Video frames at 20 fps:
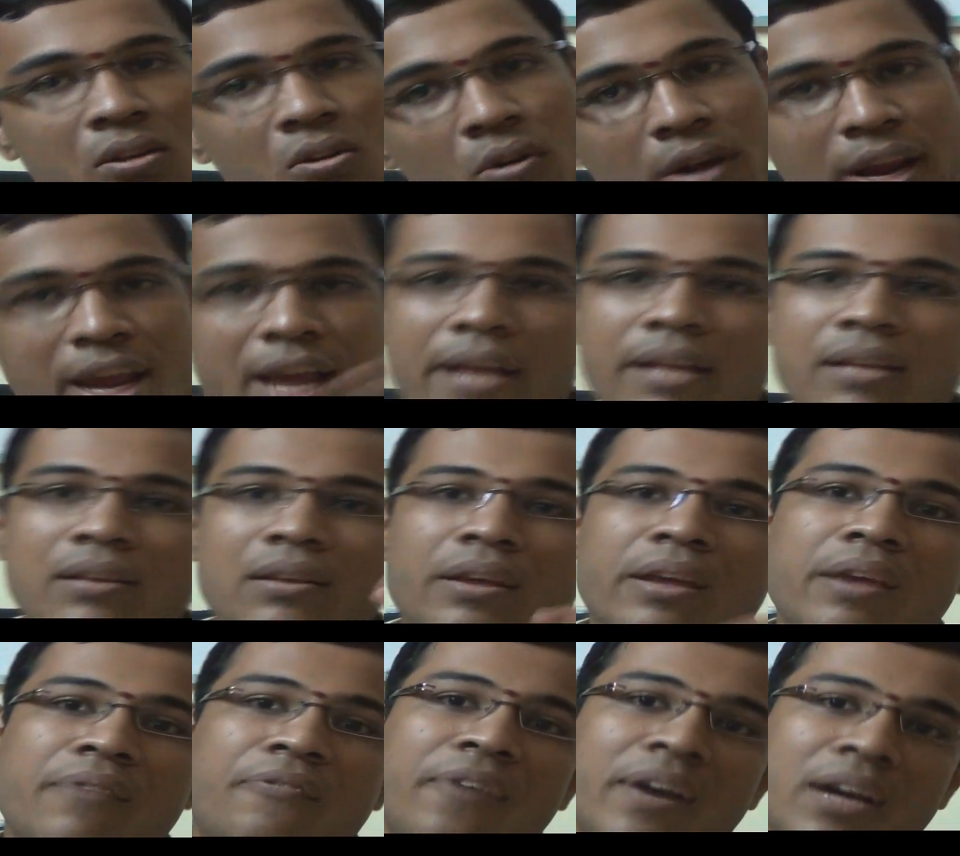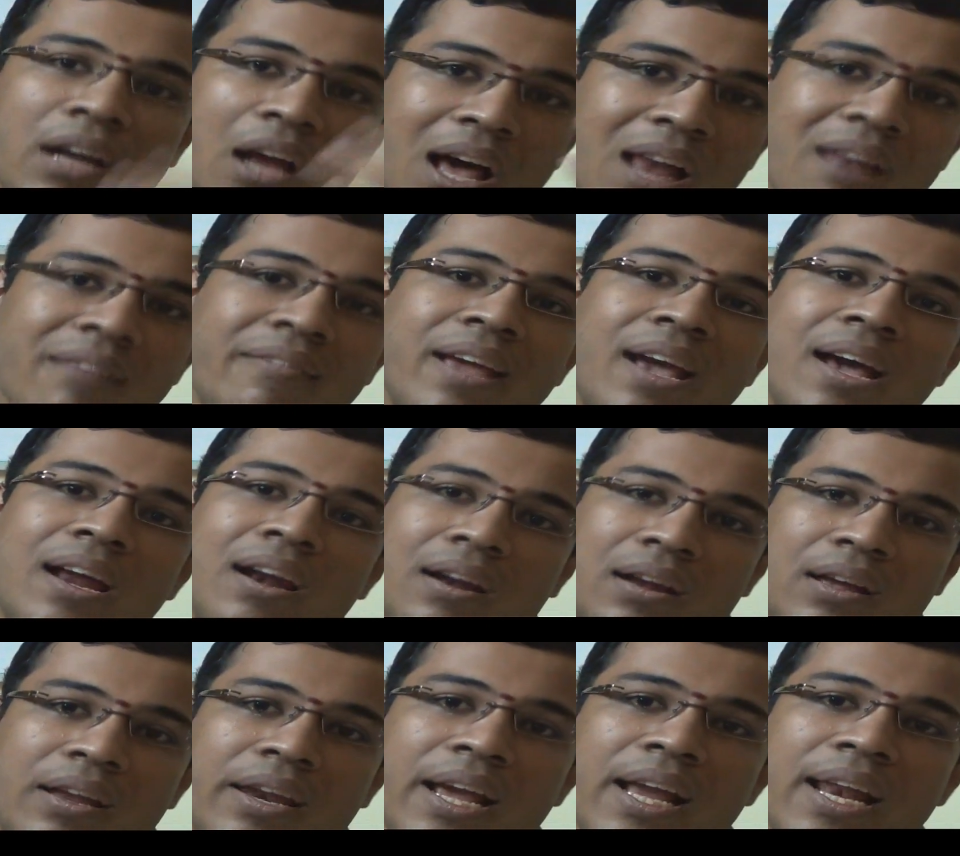Okay, if at all we
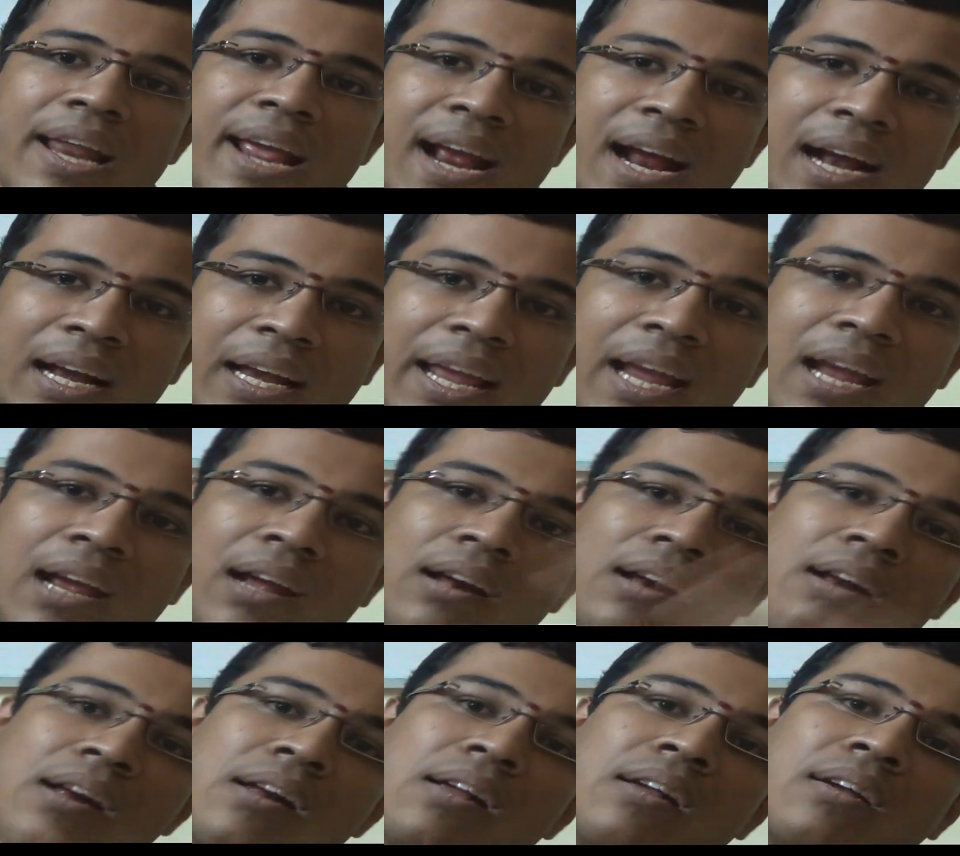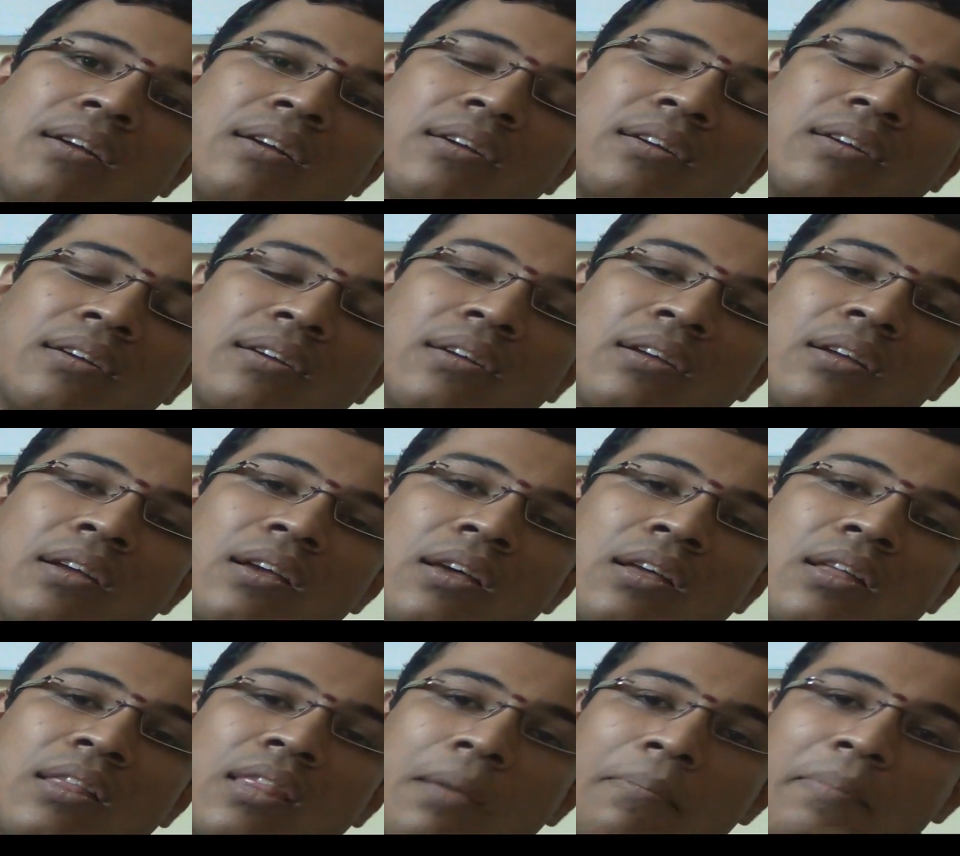are really cutting
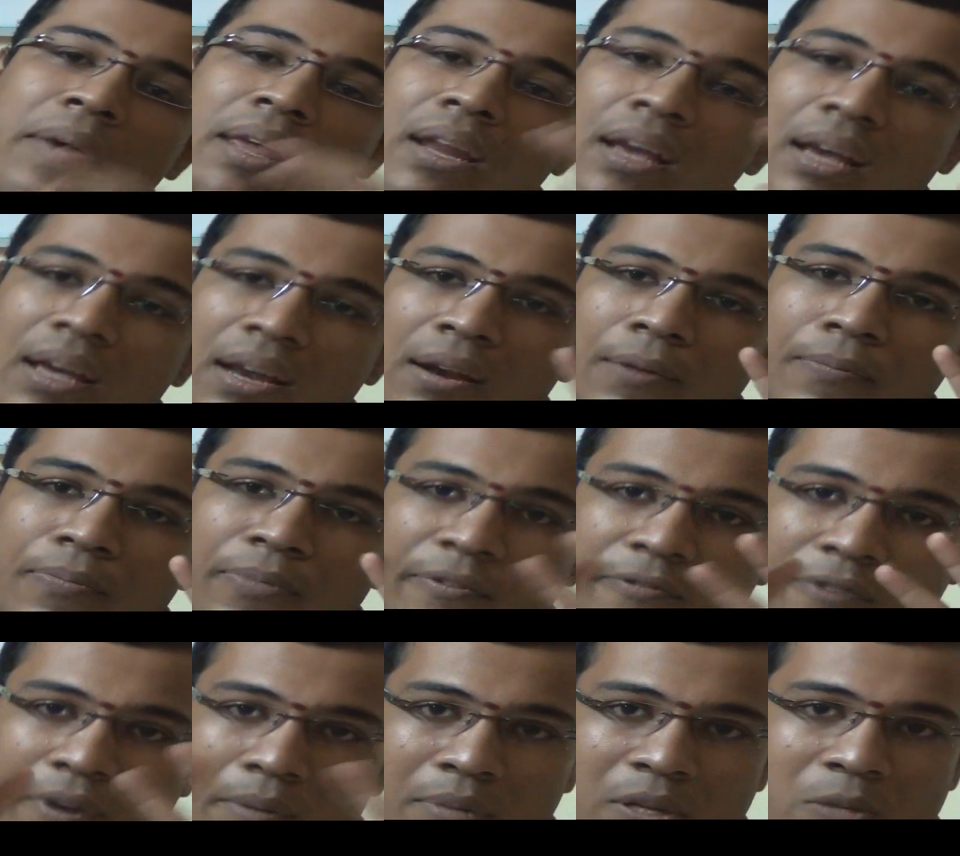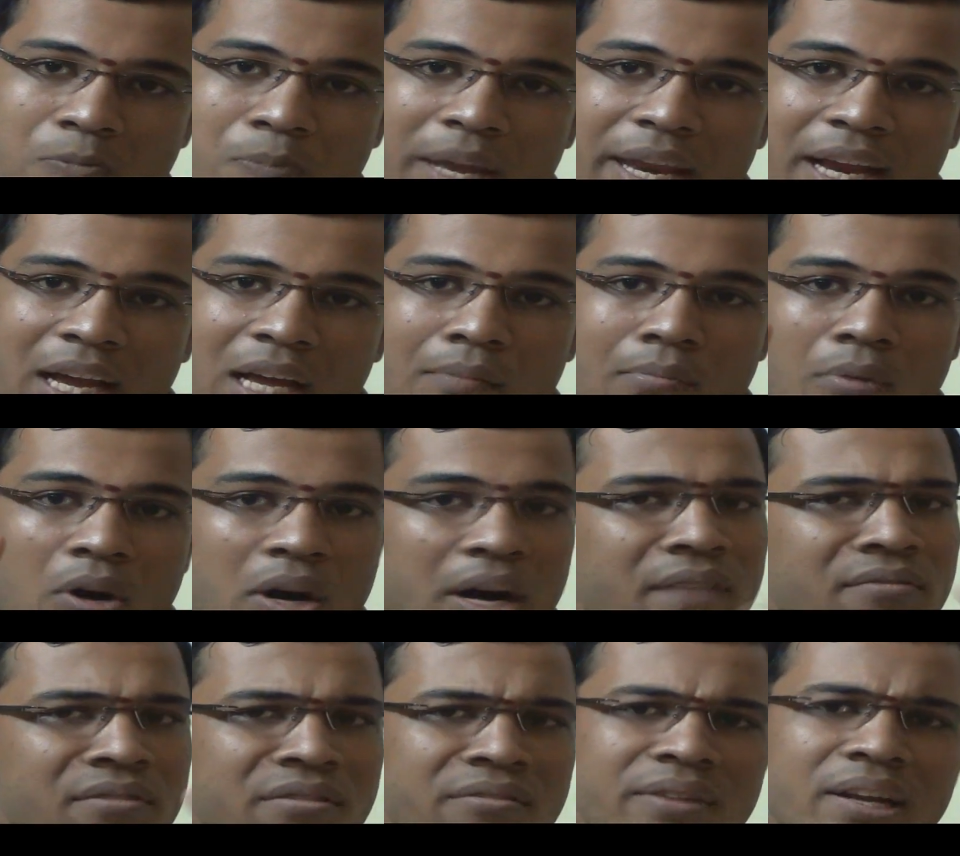the mirror from a spherical
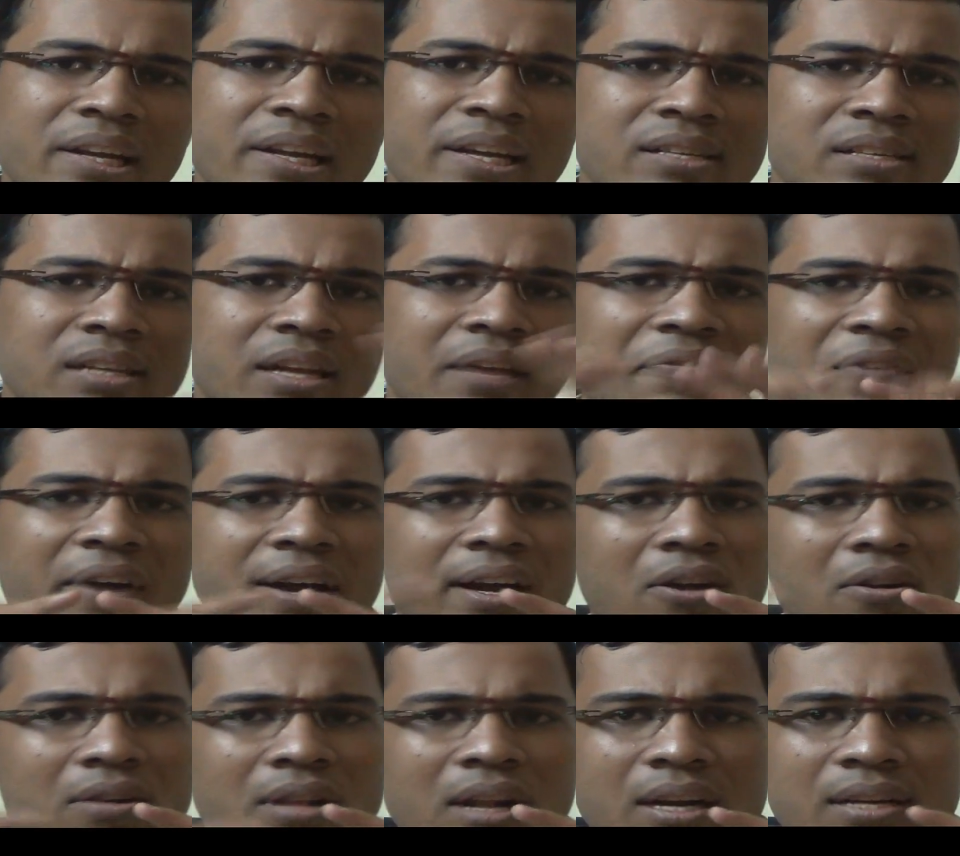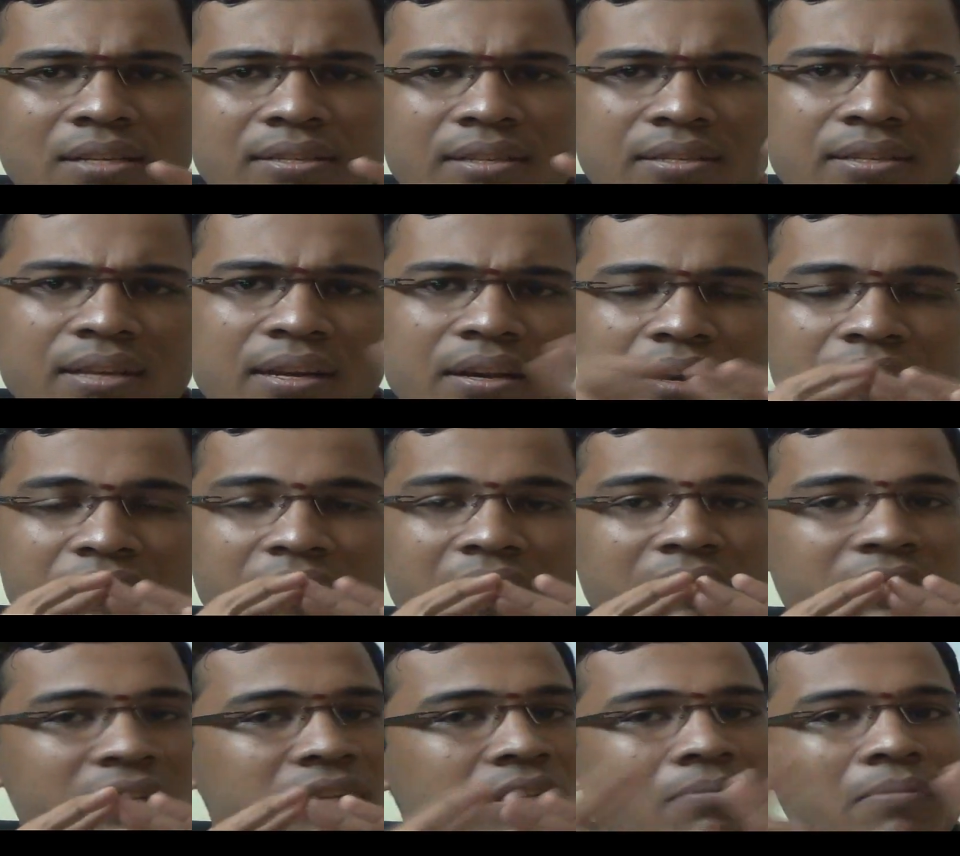body, we will easily find out that is the center of
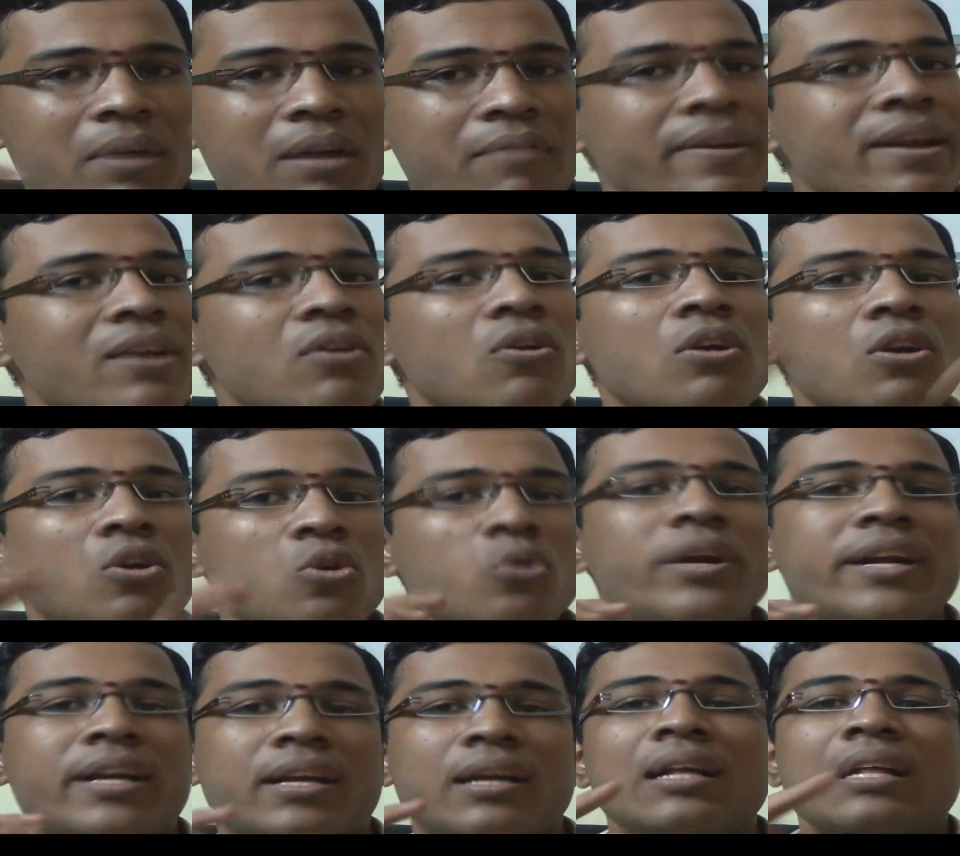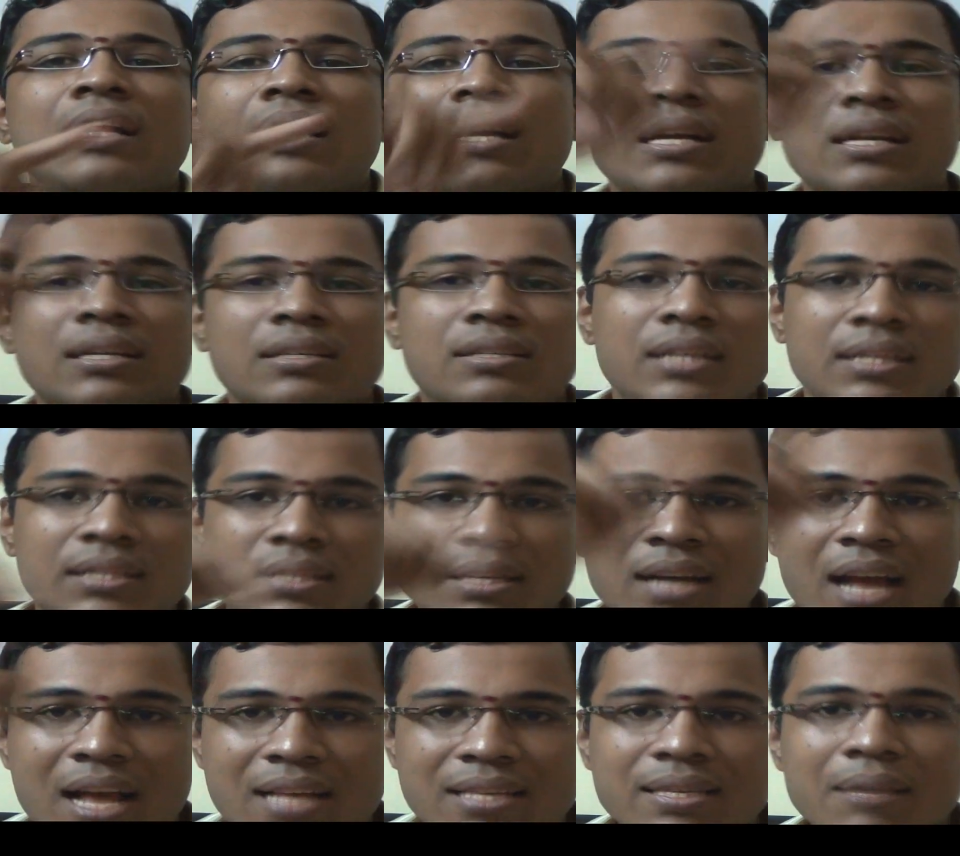curvature. But we don't do it. It is
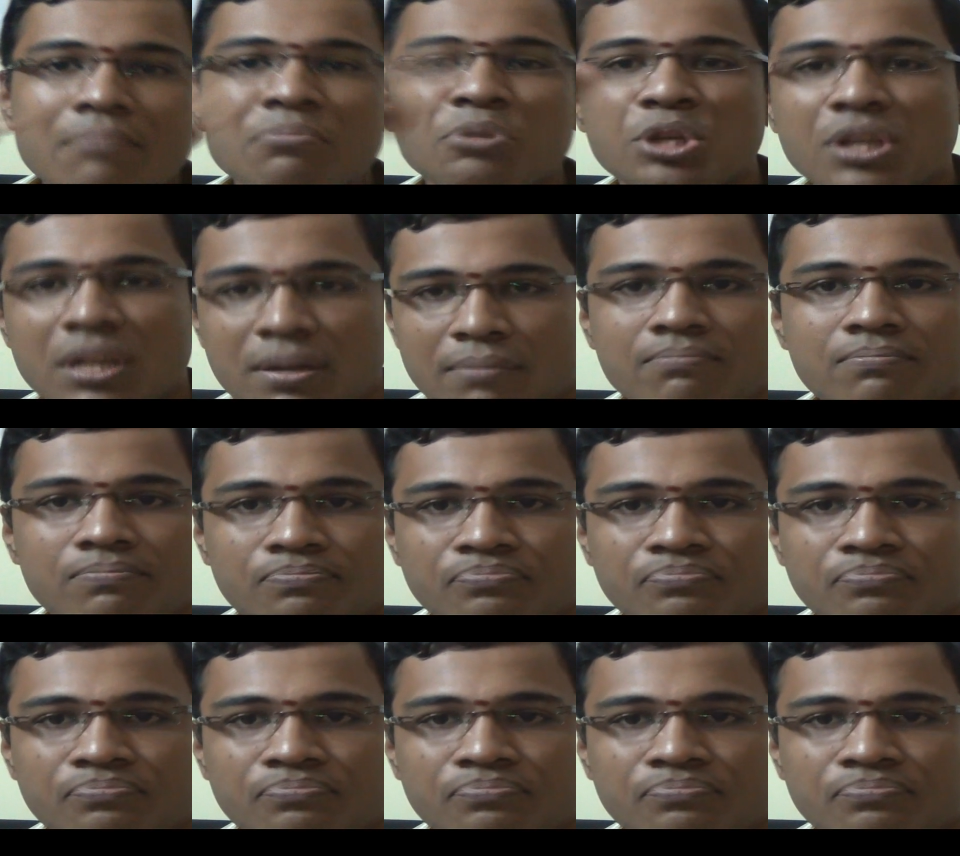just an assumption.